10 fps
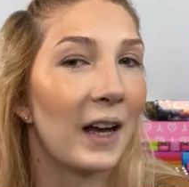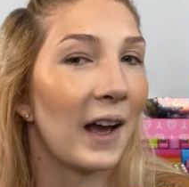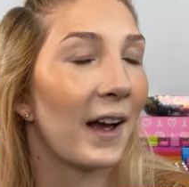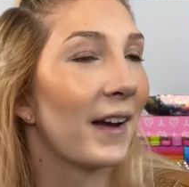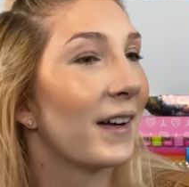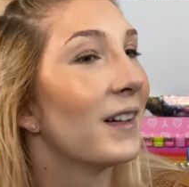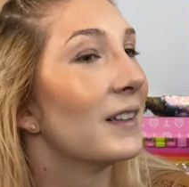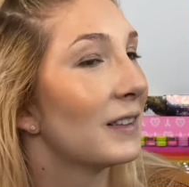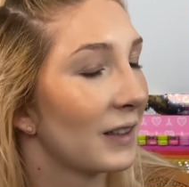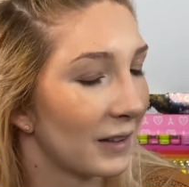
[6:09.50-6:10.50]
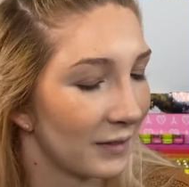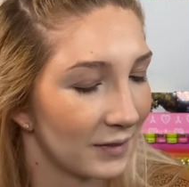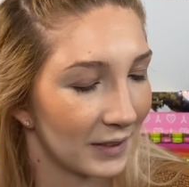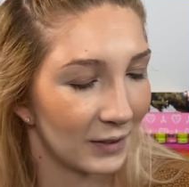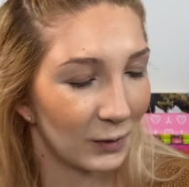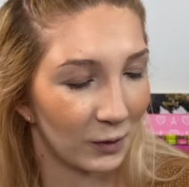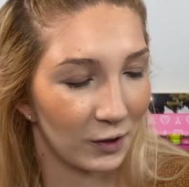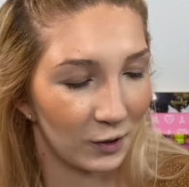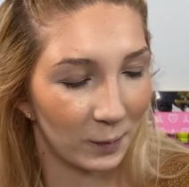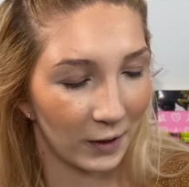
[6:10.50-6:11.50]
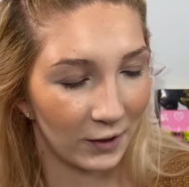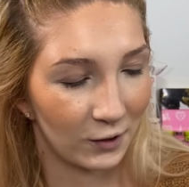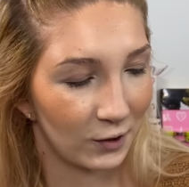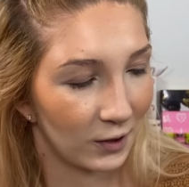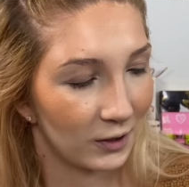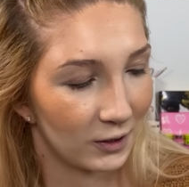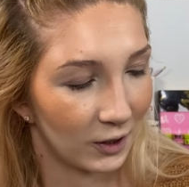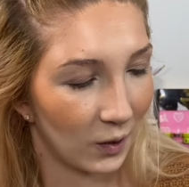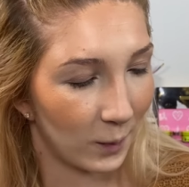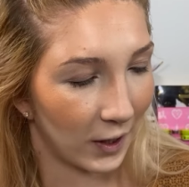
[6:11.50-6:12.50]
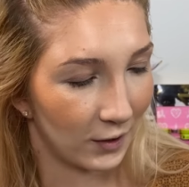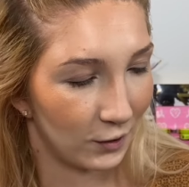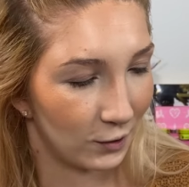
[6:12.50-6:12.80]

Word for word: I love orange blush so much.